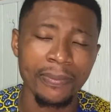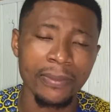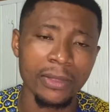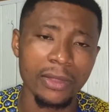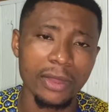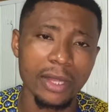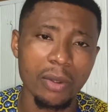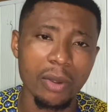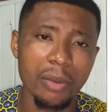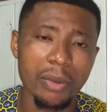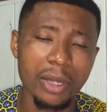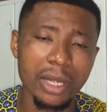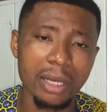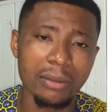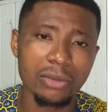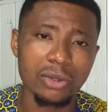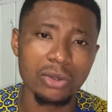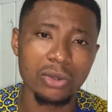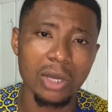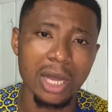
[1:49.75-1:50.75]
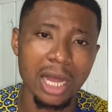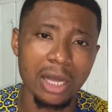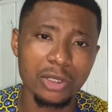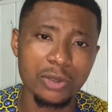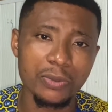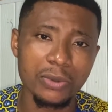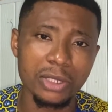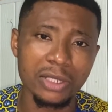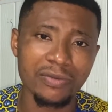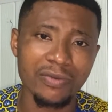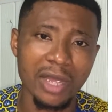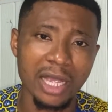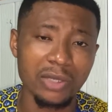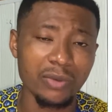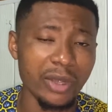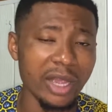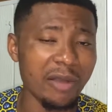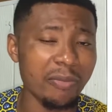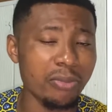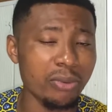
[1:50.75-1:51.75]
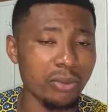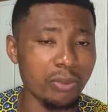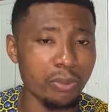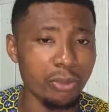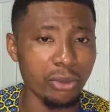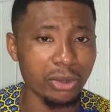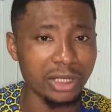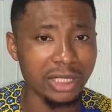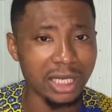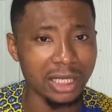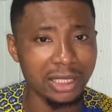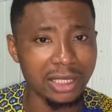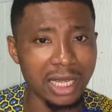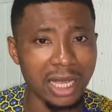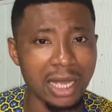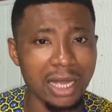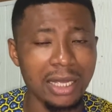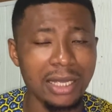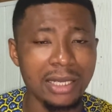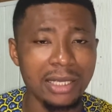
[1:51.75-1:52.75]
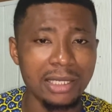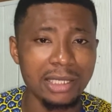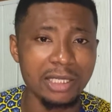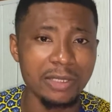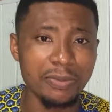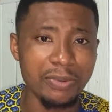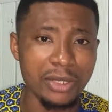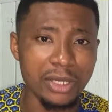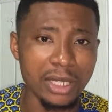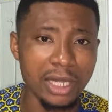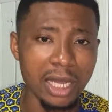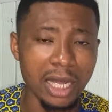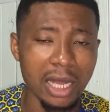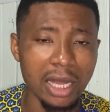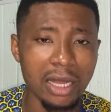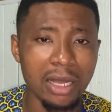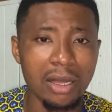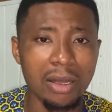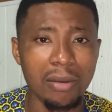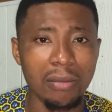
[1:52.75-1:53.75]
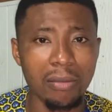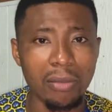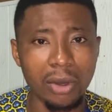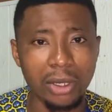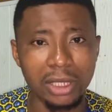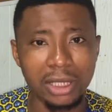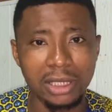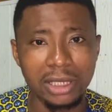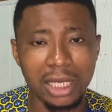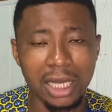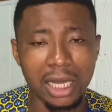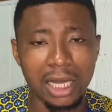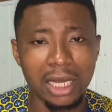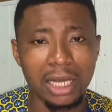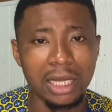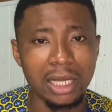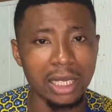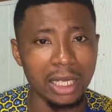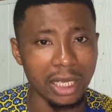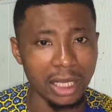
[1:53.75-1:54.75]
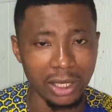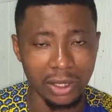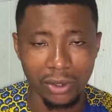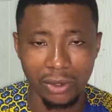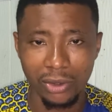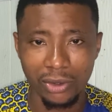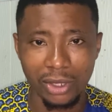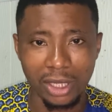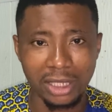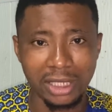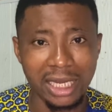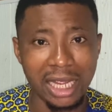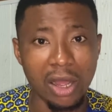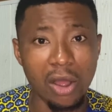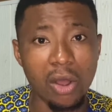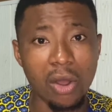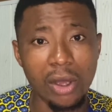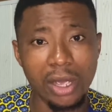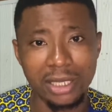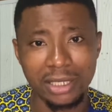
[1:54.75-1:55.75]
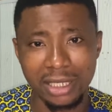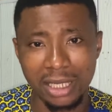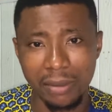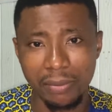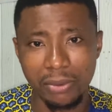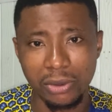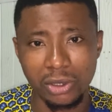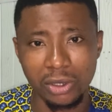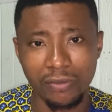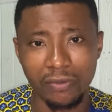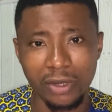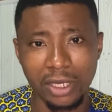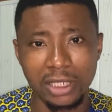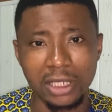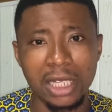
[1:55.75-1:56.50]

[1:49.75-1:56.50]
Then when we come to output device, we have projector, speaker, monitor, and all that. They are all examples of what?